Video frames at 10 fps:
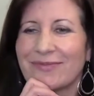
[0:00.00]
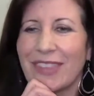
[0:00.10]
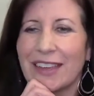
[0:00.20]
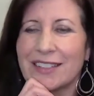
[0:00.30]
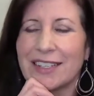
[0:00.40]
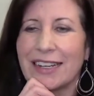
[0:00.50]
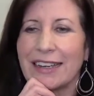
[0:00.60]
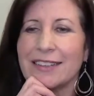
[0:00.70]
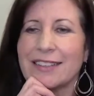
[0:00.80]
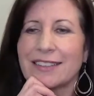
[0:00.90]
Thanks,
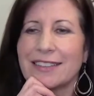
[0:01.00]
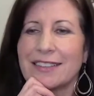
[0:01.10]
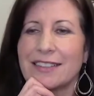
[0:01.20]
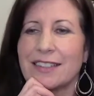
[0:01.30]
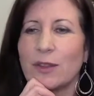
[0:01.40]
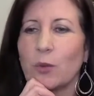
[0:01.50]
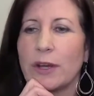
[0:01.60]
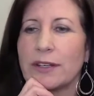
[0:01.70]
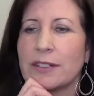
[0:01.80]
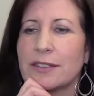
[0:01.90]
Annette. See the
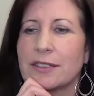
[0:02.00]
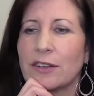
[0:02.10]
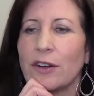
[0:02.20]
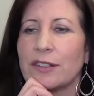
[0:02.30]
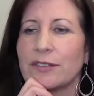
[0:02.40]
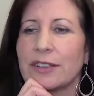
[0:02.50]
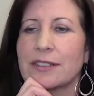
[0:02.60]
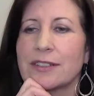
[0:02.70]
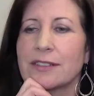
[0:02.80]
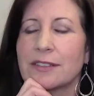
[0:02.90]
oneness in all of
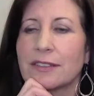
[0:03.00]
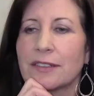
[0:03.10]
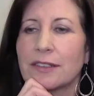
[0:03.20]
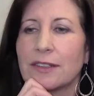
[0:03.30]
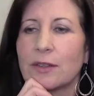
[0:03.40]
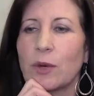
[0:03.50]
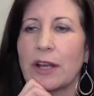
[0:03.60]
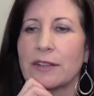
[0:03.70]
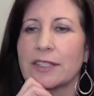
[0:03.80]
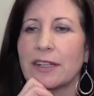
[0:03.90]
us
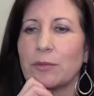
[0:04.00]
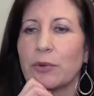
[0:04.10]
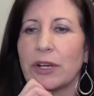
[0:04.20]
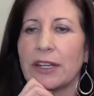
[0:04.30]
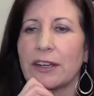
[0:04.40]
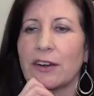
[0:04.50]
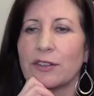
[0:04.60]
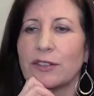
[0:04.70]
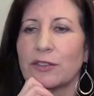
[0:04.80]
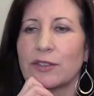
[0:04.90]
while celebrating our
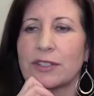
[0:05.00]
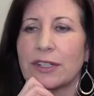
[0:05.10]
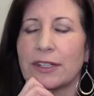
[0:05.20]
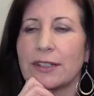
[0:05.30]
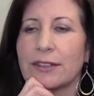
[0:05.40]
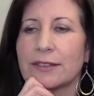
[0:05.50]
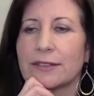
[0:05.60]
diversity.